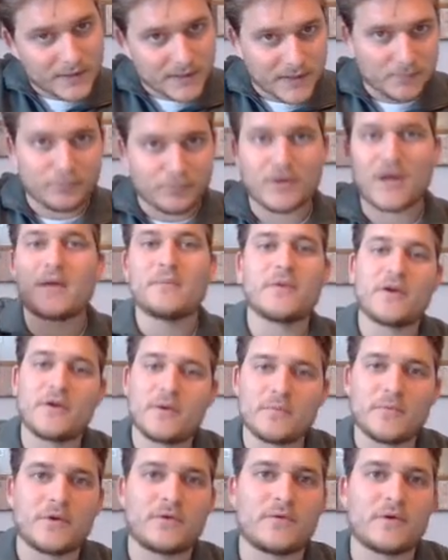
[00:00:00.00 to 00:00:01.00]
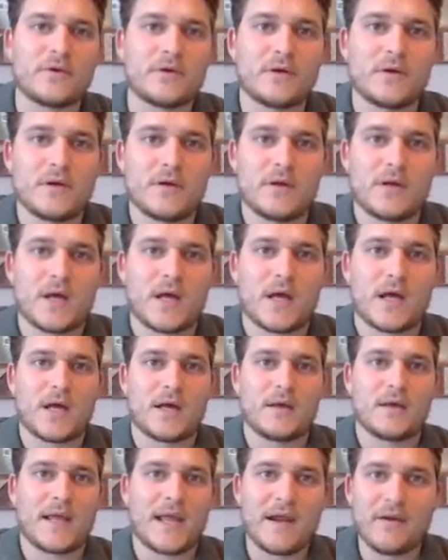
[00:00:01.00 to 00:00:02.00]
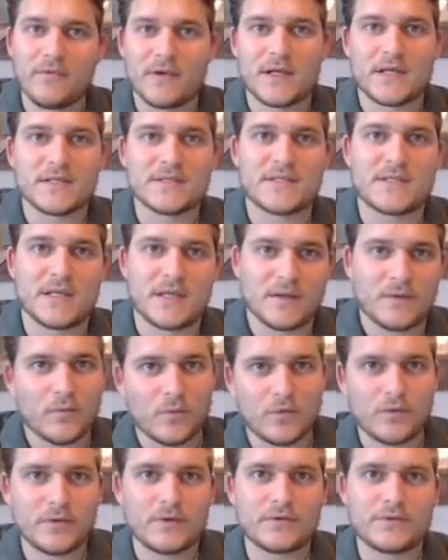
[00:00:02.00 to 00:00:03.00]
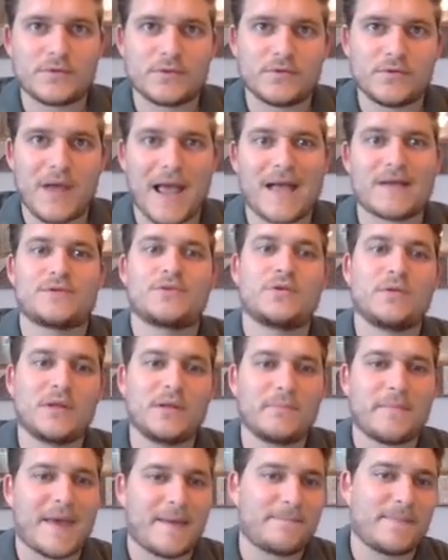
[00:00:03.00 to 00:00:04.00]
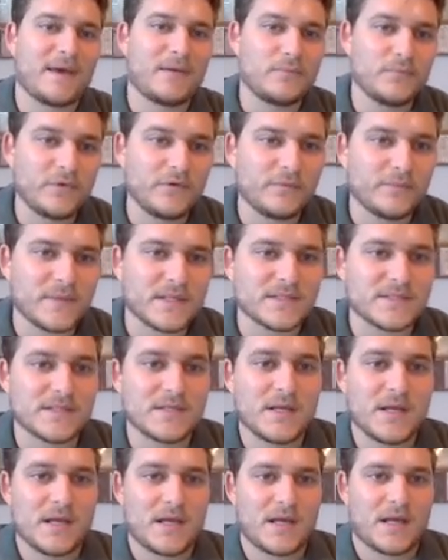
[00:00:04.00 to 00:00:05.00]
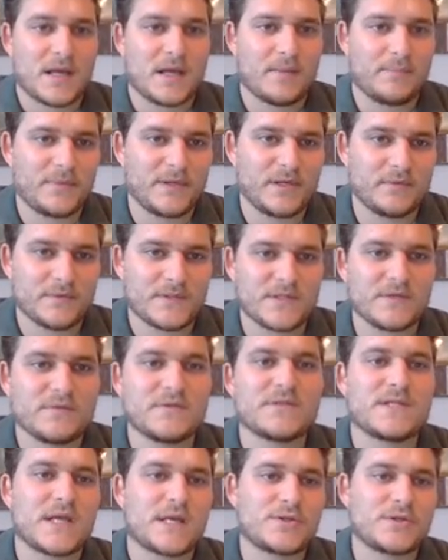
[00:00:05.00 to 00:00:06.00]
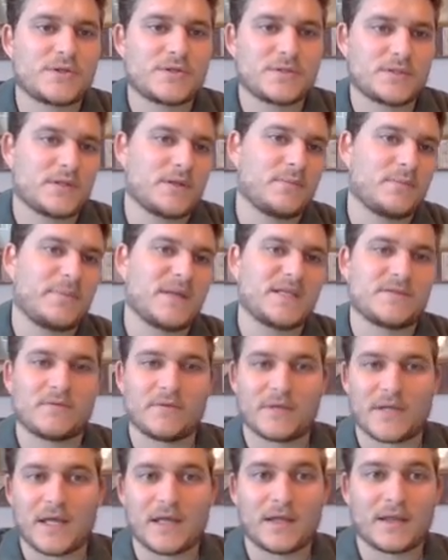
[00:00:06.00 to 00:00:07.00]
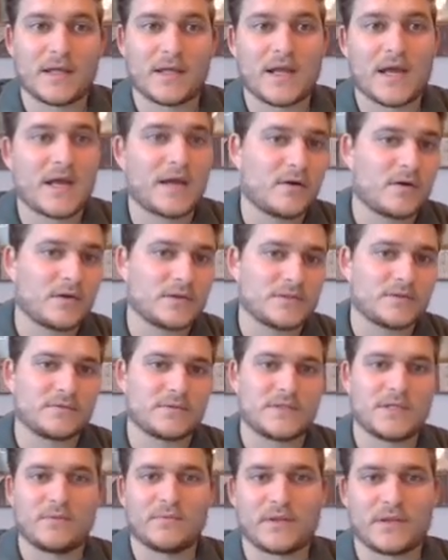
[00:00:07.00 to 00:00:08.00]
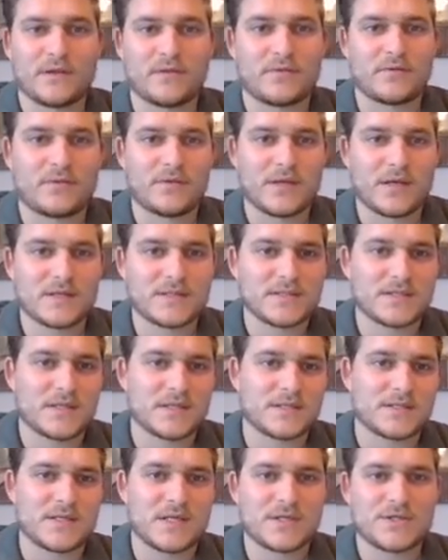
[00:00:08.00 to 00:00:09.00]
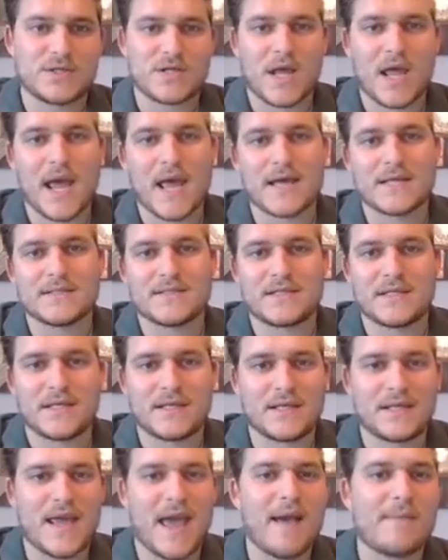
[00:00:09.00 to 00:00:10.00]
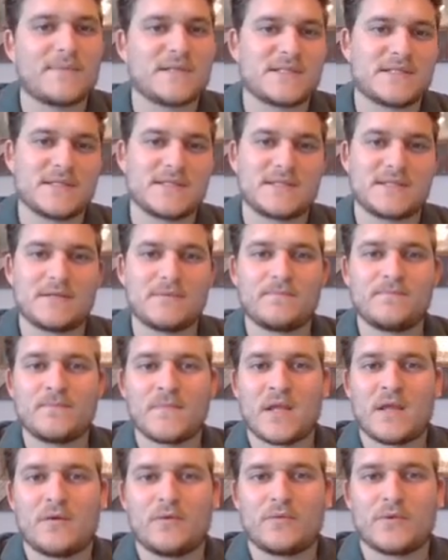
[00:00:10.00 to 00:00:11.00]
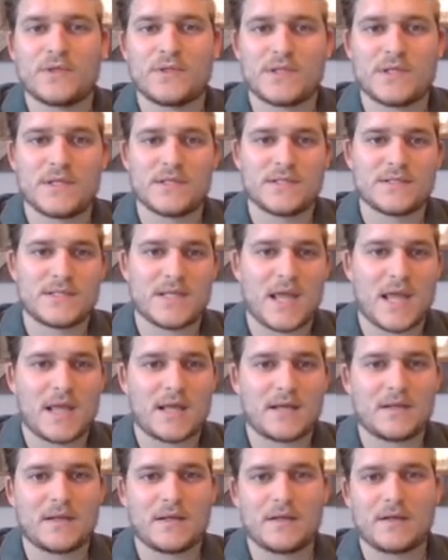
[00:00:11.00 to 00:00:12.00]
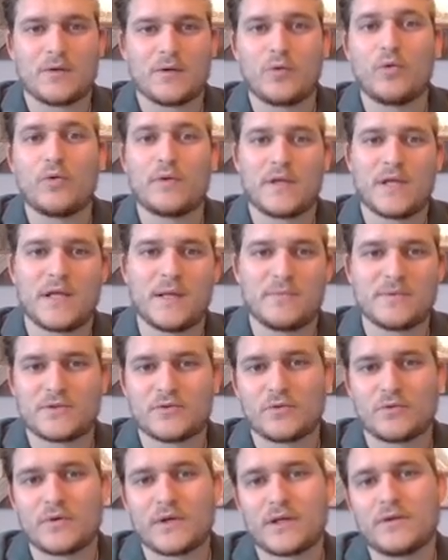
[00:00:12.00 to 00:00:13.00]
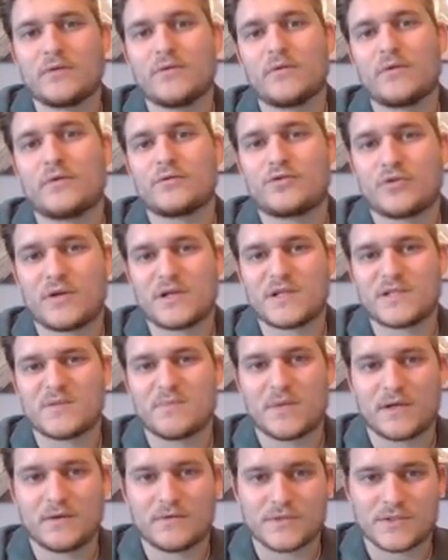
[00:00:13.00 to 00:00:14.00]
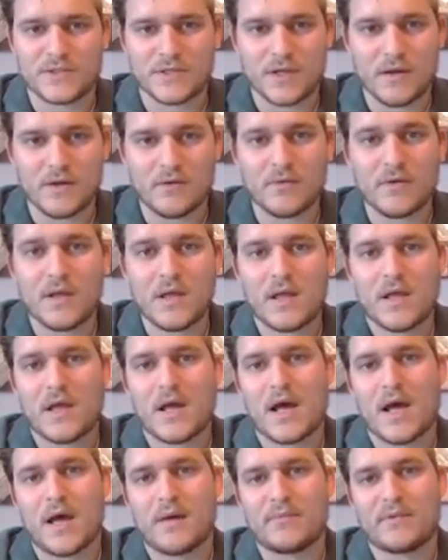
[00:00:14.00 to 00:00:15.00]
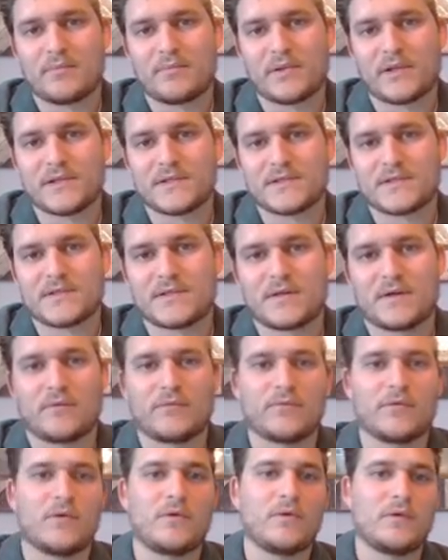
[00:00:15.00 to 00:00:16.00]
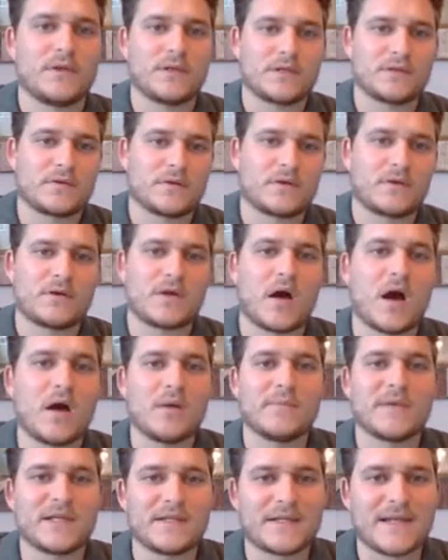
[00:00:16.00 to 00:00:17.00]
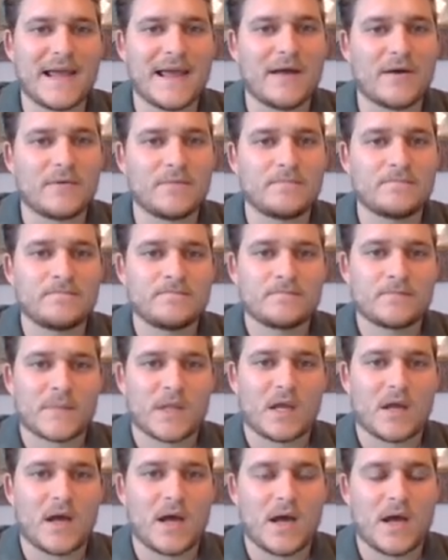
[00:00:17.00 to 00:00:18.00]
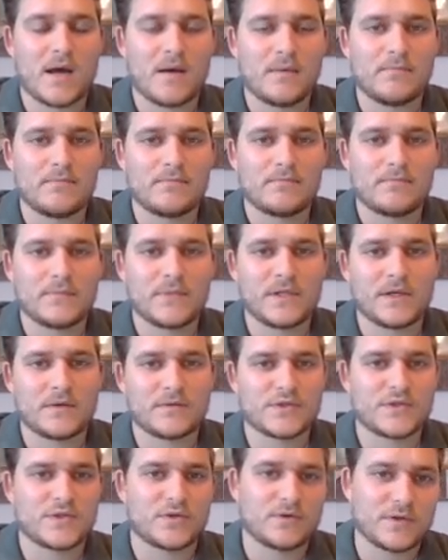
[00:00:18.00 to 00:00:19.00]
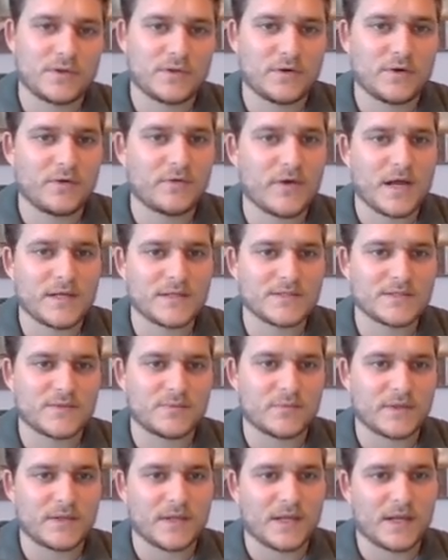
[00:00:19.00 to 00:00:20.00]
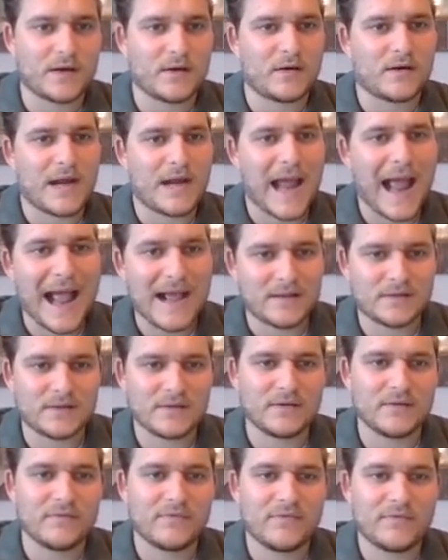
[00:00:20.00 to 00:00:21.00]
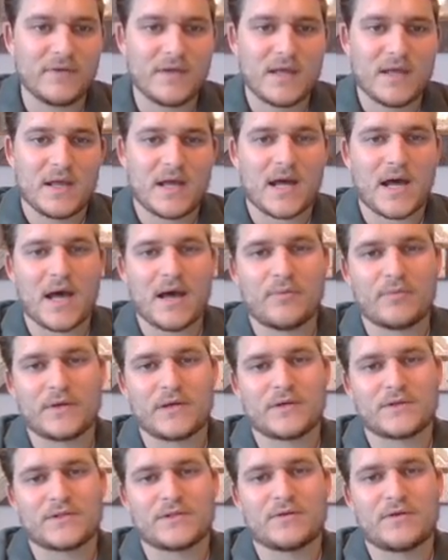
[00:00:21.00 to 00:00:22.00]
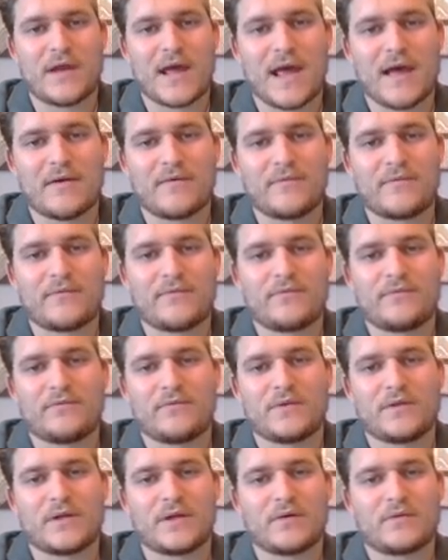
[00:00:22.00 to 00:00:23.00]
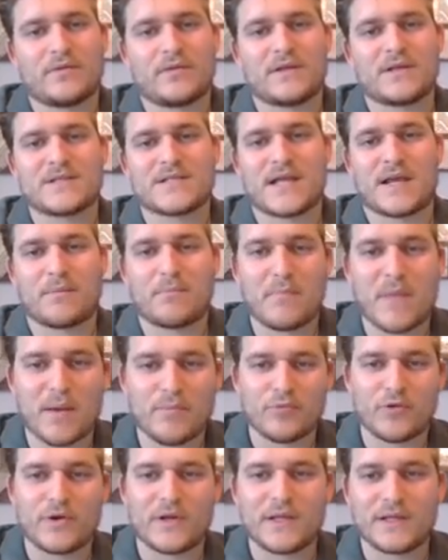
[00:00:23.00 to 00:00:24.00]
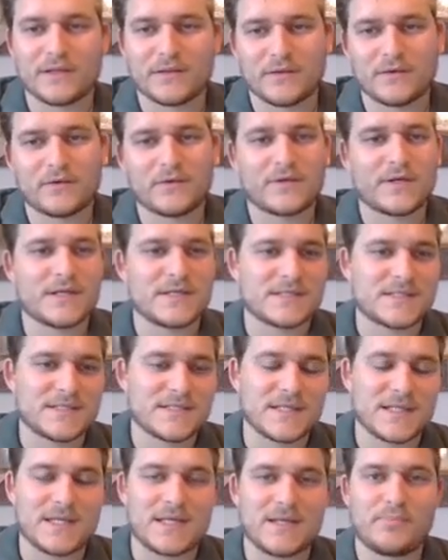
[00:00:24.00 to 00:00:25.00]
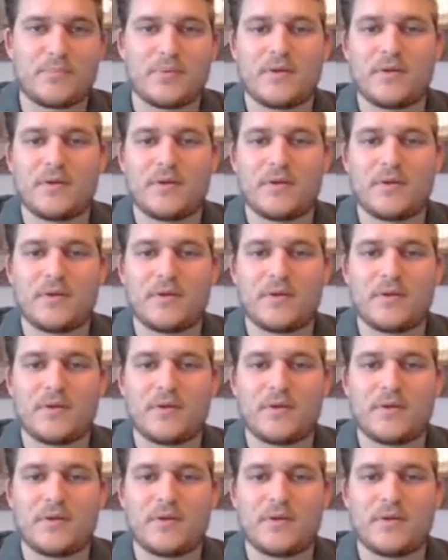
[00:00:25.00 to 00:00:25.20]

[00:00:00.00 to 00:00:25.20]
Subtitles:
the primary motor areas in order to actually map out movements. But certain sections of the basal ganglia also deal with other things, such as the GABA system, which is an inhibitory neurotransmitter. So it plays a role in calming down, certain neurons when they are active. We also have, things like memory and learning, sleep,